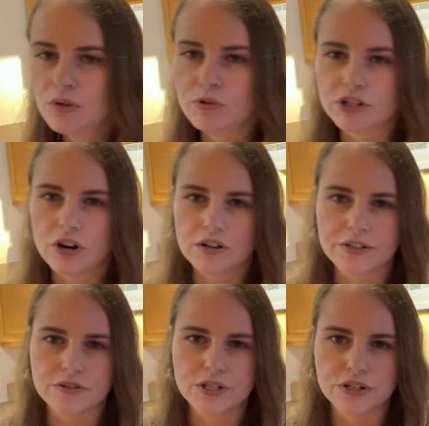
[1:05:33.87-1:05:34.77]
which are
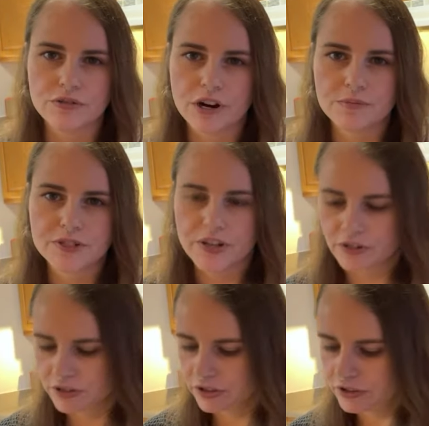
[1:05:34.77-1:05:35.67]
also two herbs that
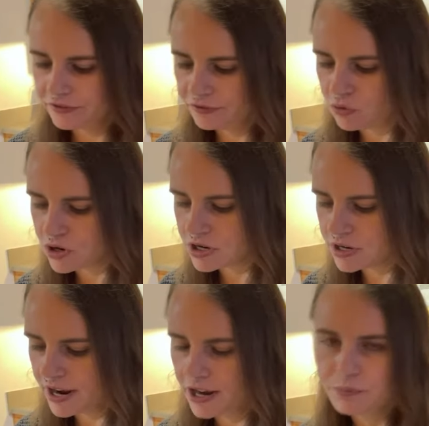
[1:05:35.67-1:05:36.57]
are good
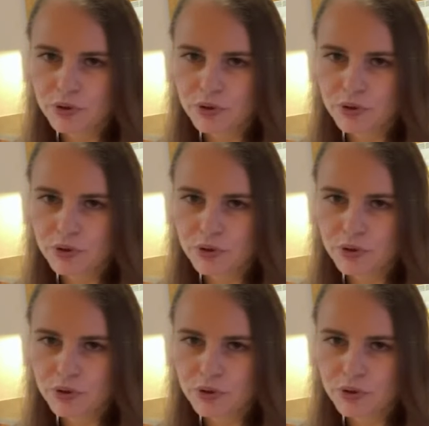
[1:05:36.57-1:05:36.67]
for uh,